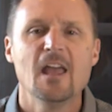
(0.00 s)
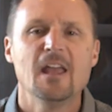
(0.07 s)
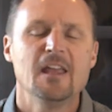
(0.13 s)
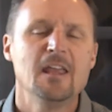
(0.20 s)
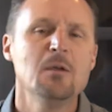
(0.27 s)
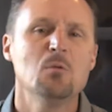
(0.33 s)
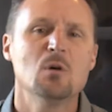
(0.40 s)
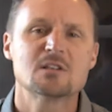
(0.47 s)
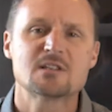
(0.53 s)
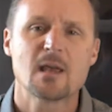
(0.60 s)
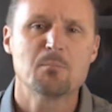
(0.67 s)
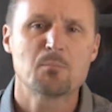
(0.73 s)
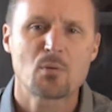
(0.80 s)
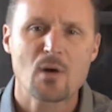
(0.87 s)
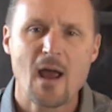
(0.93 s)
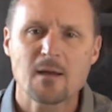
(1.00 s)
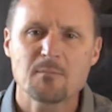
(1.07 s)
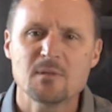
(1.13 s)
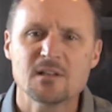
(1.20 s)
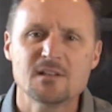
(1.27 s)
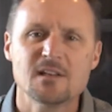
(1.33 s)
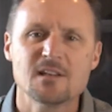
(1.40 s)
He was a
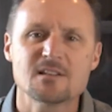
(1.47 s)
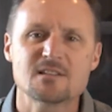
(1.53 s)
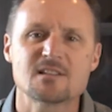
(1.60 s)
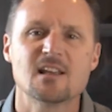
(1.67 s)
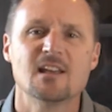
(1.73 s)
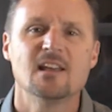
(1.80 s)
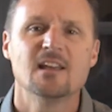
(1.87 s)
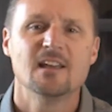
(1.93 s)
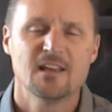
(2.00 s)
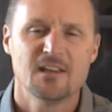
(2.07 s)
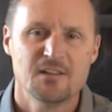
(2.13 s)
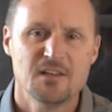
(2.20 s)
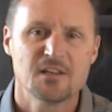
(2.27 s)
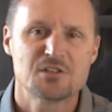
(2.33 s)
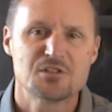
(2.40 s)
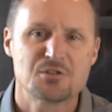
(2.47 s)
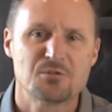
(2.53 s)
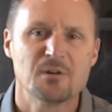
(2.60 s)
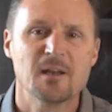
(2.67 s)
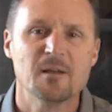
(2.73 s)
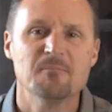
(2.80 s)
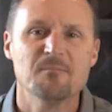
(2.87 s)
pragmatist in the
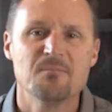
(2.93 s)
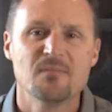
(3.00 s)
extreme.